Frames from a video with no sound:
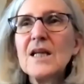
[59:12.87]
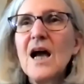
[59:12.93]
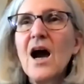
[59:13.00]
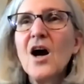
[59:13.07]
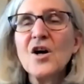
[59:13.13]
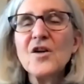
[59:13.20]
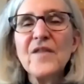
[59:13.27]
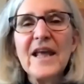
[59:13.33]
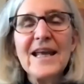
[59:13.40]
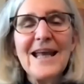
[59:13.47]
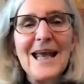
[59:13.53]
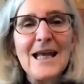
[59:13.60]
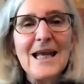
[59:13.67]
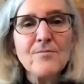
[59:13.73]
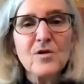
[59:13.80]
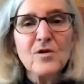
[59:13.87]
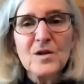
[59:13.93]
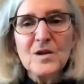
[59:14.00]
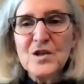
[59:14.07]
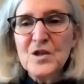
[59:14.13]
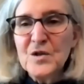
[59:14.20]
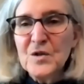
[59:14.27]
are they able
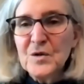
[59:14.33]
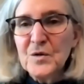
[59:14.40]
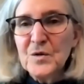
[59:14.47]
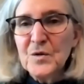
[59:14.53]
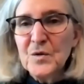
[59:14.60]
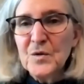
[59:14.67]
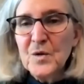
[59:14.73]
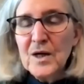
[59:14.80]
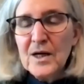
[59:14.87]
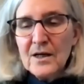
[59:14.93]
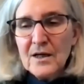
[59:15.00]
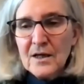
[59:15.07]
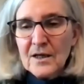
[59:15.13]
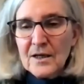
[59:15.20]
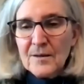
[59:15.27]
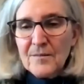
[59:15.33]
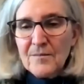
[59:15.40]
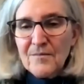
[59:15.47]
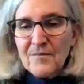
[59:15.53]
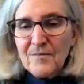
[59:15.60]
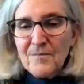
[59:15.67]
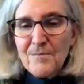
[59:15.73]
to
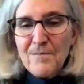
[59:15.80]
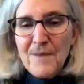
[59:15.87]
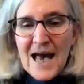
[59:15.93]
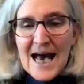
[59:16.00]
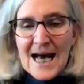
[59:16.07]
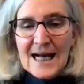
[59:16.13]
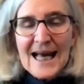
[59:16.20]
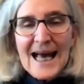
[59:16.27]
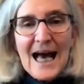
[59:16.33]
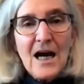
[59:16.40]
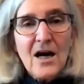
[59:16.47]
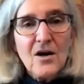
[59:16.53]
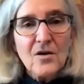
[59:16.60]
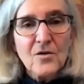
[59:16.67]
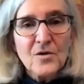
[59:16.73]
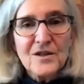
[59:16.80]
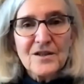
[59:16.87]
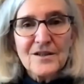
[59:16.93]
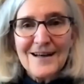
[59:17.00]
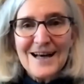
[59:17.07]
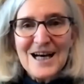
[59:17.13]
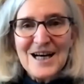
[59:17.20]
back out
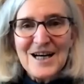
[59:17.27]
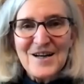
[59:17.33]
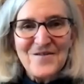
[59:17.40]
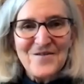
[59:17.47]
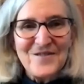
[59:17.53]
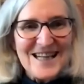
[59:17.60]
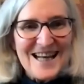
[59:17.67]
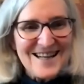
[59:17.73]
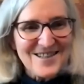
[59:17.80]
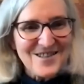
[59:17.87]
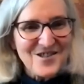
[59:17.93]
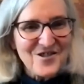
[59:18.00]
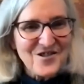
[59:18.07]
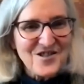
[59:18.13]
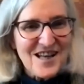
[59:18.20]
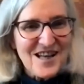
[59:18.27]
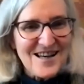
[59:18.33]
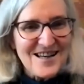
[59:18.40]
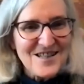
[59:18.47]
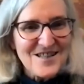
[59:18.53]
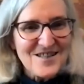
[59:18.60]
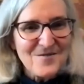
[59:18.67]
of an
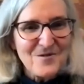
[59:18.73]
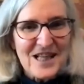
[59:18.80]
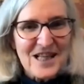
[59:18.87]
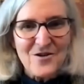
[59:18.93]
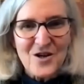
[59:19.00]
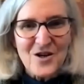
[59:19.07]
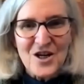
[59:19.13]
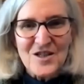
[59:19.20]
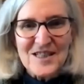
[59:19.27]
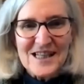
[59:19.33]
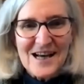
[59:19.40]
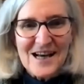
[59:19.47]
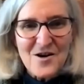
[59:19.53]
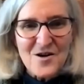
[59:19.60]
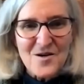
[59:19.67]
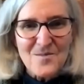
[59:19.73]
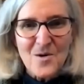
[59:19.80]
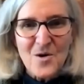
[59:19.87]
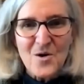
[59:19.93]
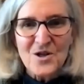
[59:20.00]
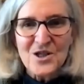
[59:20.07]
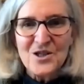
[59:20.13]
exercise without causing harm,
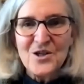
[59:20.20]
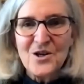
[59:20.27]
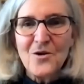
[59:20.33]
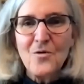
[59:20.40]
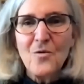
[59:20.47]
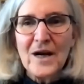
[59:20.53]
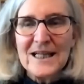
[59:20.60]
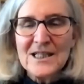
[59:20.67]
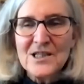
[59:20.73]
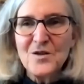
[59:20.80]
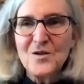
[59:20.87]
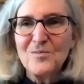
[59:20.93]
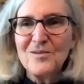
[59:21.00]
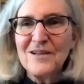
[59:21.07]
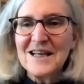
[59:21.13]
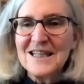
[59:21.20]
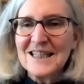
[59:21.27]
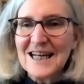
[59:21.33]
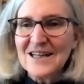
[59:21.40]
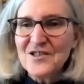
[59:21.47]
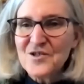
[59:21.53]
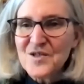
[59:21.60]
or to know when to apply an
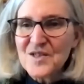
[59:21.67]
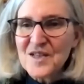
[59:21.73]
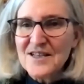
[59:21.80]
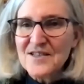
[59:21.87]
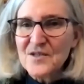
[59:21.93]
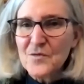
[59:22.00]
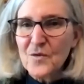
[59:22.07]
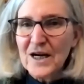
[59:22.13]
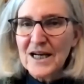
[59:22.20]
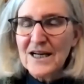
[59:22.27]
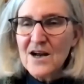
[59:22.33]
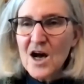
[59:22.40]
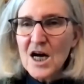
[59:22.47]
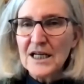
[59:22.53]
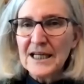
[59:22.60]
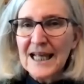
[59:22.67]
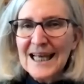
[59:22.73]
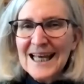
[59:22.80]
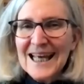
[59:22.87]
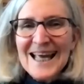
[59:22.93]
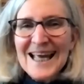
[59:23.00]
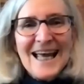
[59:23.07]
exercise and when not?
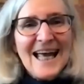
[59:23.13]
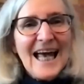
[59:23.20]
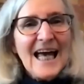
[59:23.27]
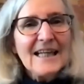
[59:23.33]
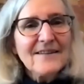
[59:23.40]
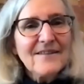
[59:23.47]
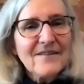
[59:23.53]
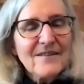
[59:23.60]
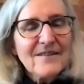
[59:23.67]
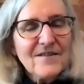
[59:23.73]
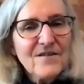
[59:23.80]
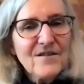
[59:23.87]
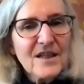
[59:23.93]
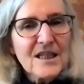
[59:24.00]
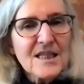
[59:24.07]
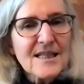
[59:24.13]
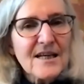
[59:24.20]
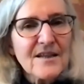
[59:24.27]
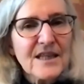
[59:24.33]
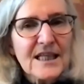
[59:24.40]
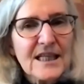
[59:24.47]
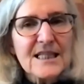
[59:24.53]
And this, I
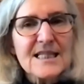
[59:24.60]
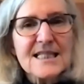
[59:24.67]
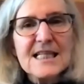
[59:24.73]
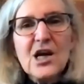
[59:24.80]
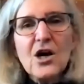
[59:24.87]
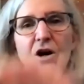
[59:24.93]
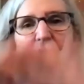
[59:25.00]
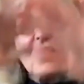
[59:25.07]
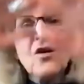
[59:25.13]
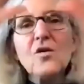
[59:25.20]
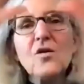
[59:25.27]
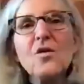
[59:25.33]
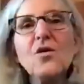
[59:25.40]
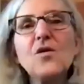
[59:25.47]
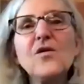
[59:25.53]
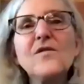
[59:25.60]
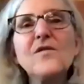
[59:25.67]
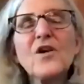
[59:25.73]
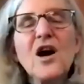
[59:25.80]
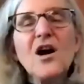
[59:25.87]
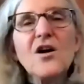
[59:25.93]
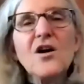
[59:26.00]
think, is the
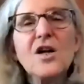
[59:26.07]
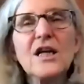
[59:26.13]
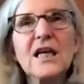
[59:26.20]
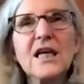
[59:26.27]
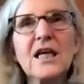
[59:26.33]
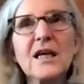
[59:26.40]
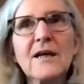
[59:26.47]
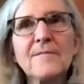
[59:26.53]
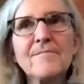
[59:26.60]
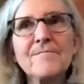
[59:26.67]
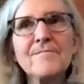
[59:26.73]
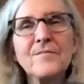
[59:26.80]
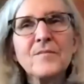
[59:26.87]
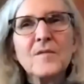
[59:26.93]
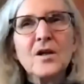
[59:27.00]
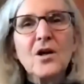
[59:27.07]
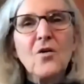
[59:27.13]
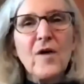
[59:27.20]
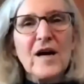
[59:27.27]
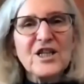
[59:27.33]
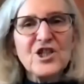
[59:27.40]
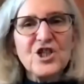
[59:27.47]
overarching
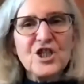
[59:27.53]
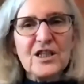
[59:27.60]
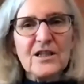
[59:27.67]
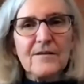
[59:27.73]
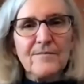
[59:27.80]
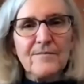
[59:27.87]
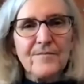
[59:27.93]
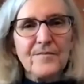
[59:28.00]
question.